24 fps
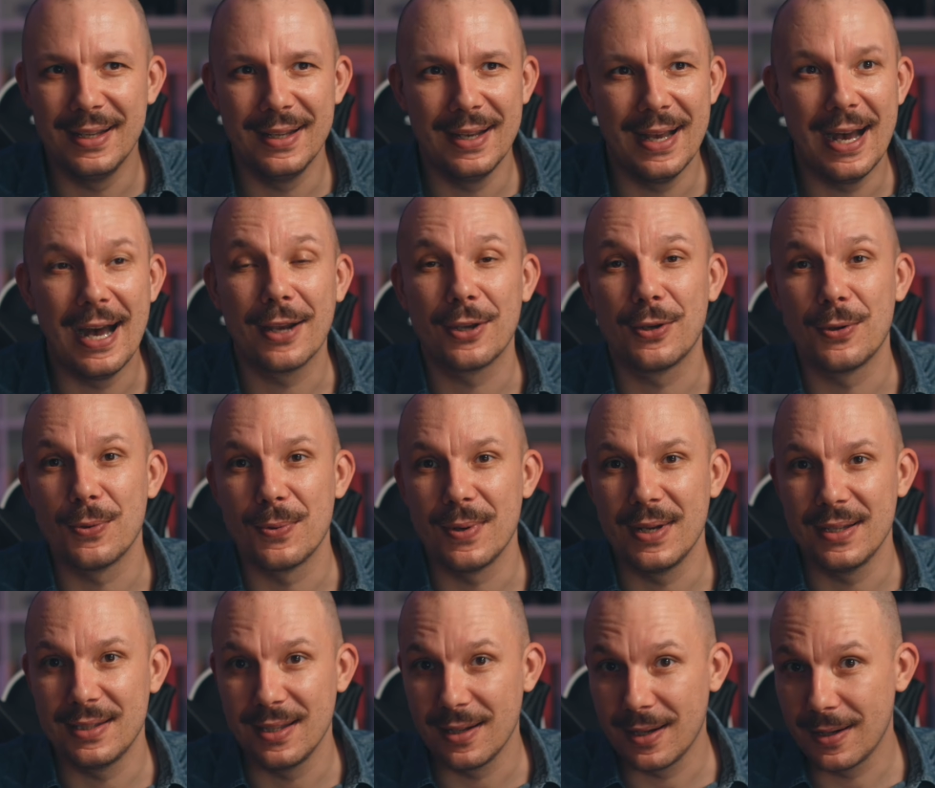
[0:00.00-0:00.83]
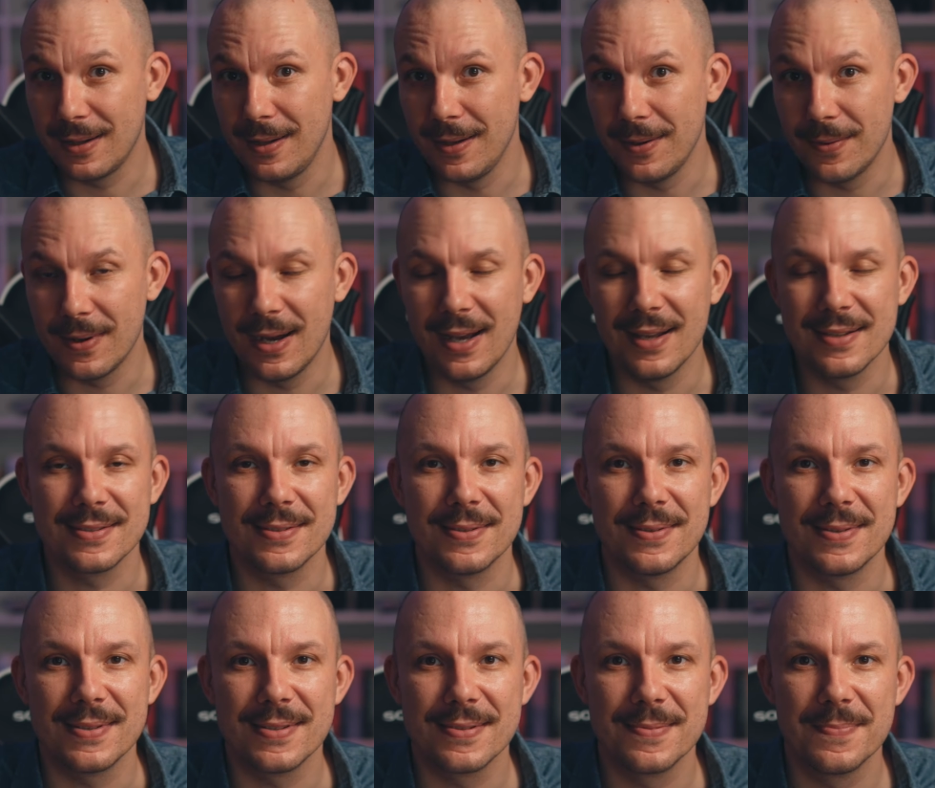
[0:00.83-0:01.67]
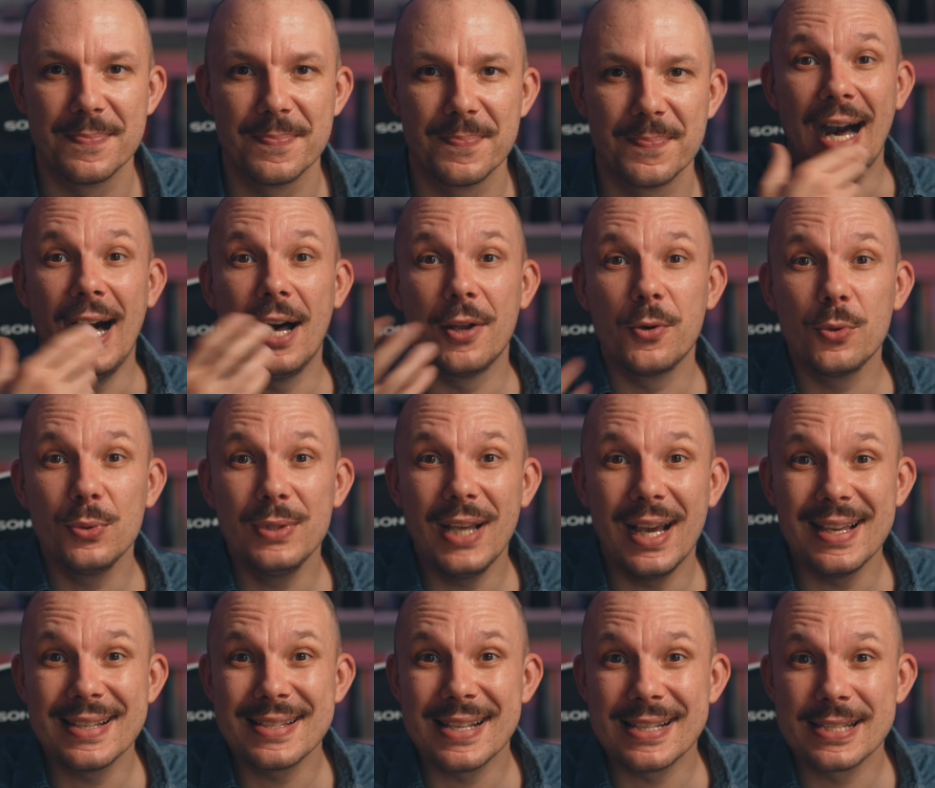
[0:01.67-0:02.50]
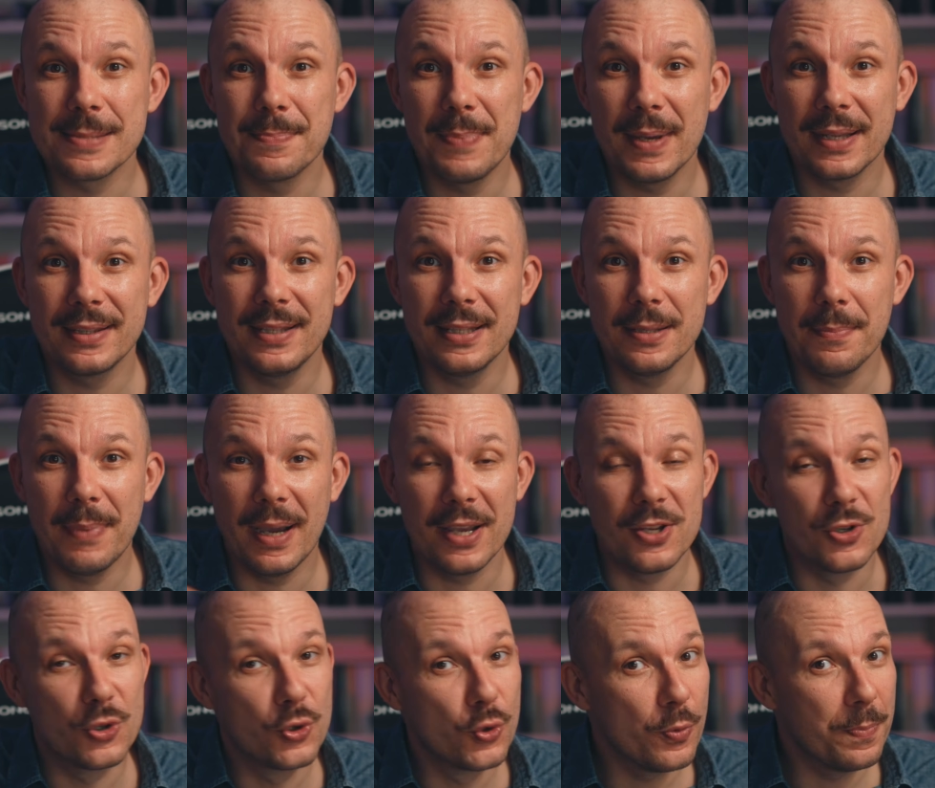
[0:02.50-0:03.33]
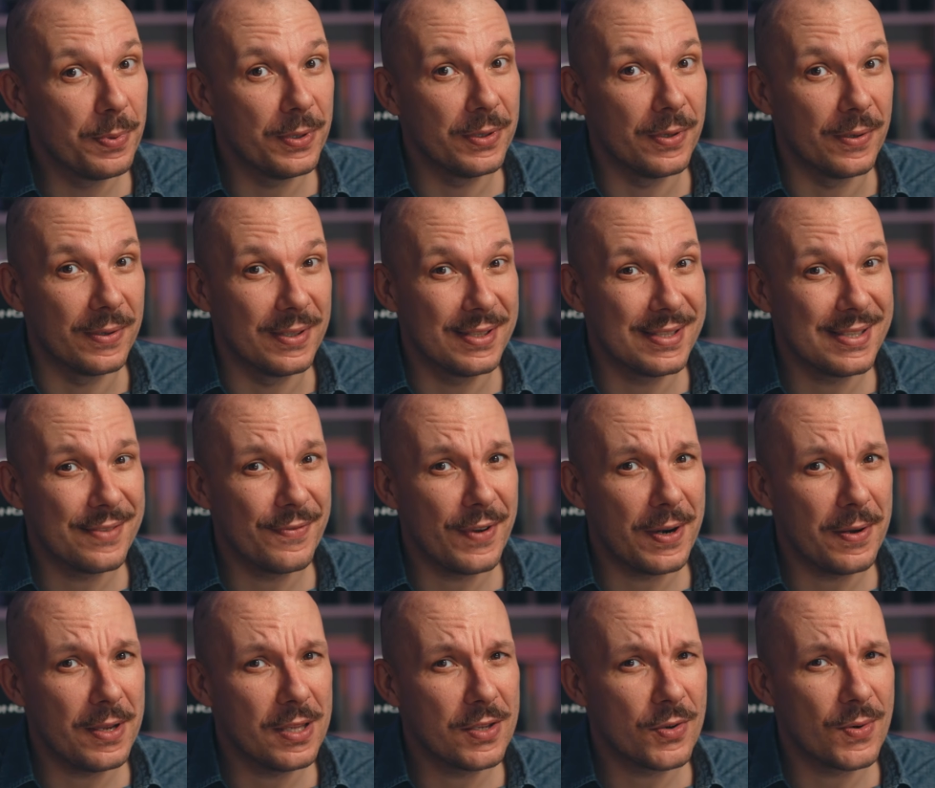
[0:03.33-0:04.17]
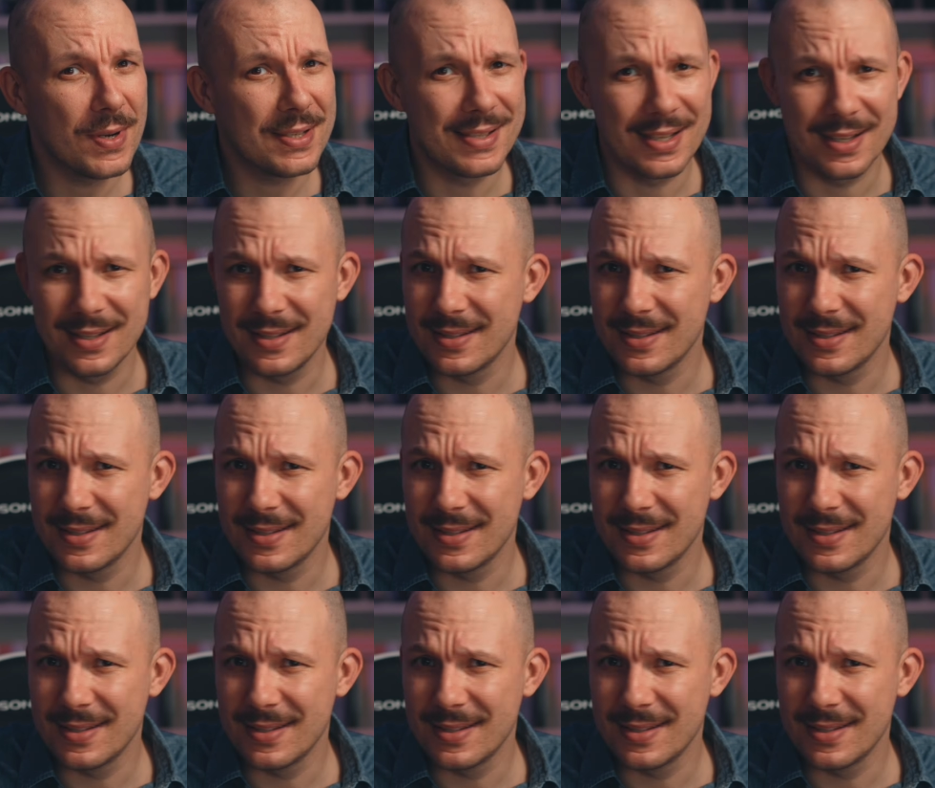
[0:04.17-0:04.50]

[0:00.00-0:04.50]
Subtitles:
accurate and clear answers. Aruda is aspected by Jupiter. This is very interesting.